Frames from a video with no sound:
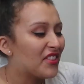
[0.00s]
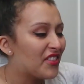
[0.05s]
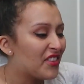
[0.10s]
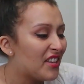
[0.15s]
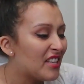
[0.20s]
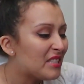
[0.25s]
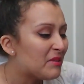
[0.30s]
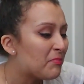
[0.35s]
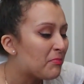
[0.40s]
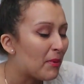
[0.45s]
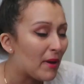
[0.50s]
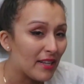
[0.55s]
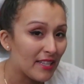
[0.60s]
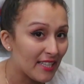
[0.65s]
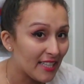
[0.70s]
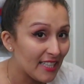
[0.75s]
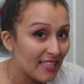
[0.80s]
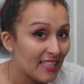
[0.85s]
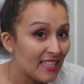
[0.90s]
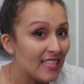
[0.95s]
So this
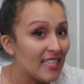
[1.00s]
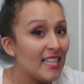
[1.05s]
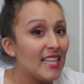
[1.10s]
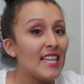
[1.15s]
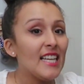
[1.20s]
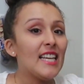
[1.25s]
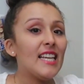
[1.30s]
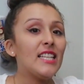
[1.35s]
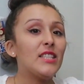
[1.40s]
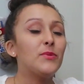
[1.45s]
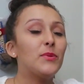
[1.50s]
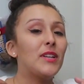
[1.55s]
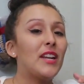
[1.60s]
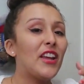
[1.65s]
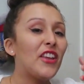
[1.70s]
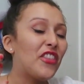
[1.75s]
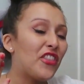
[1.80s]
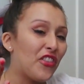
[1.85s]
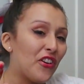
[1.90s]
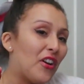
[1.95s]
bucket is when
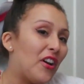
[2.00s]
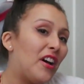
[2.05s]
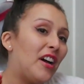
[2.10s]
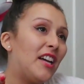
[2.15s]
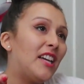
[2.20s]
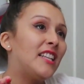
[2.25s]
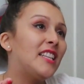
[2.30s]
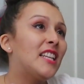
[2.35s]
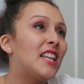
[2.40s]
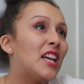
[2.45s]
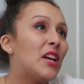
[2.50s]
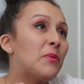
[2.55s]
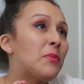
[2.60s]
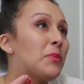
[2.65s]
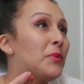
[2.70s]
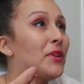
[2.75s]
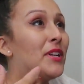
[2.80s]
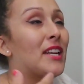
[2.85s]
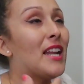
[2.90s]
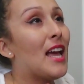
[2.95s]
I thought we
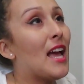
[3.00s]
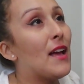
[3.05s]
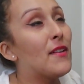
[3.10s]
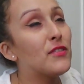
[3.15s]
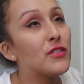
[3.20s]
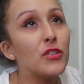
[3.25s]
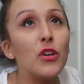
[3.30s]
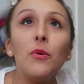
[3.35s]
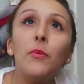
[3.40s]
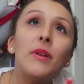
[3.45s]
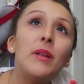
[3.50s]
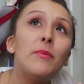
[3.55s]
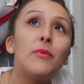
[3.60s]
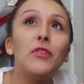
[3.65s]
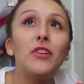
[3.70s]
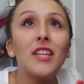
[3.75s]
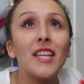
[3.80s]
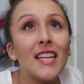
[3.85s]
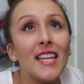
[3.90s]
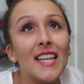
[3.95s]
were gonna have so many
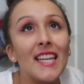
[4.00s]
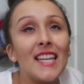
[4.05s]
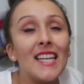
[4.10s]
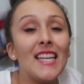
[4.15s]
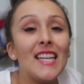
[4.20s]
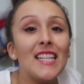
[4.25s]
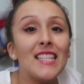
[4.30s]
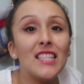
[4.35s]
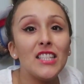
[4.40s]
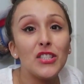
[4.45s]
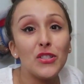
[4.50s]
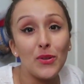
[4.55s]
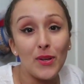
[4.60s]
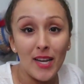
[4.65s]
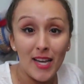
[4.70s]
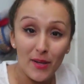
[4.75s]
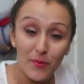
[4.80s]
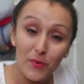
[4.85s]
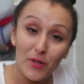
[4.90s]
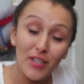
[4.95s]
more kids and so I
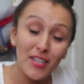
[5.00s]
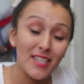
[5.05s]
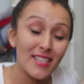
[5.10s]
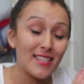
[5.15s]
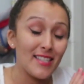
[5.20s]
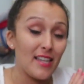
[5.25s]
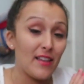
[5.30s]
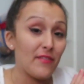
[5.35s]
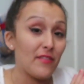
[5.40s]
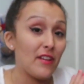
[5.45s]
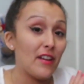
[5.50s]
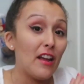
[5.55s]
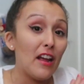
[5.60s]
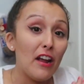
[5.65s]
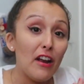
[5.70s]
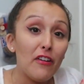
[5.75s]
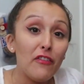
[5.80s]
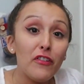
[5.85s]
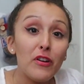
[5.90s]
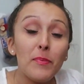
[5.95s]
have wanted to save
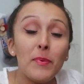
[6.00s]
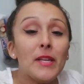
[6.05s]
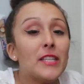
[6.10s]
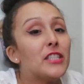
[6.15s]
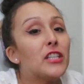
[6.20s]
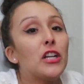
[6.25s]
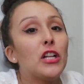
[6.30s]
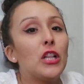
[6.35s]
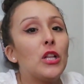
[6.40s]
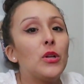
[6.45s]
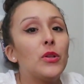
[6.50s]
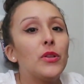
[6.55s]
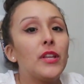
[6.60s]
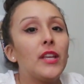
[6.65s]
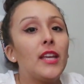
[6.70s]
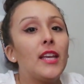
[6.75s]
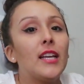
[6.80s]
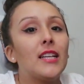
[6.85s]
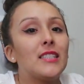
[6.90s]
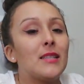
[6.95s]
every piece of
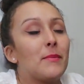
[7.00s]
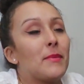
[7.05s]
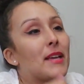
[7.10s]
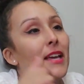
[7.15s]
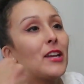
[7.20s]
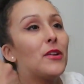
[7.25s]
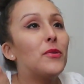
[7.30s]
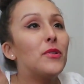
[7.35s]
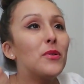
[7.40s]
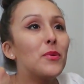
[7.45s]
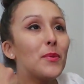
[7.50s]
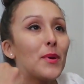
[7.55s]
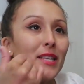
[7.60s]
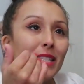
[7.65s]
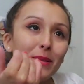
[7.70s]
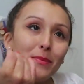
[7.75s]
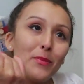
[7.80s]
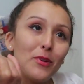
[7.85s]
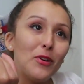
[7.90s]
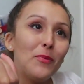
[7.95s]
clothing because I'm like I don't want to
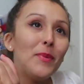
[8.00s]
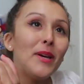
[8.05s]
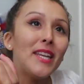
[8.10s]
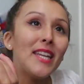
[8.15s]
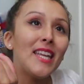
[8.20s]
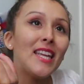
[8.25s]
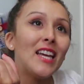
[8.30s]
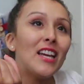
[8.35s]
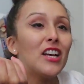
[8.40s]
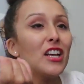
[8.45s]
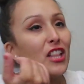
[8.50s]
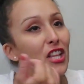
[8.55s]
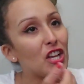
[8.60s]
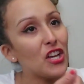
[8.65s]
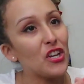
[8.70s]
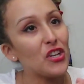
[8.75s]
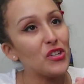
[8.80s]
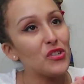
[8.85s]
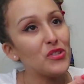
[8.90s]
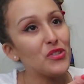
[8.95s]
waste more money on
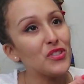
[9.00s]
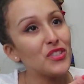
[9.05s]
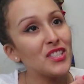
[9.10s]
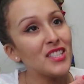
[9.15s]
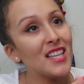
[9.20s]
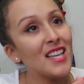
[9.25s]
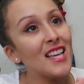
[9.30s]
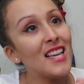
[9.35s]
clothes.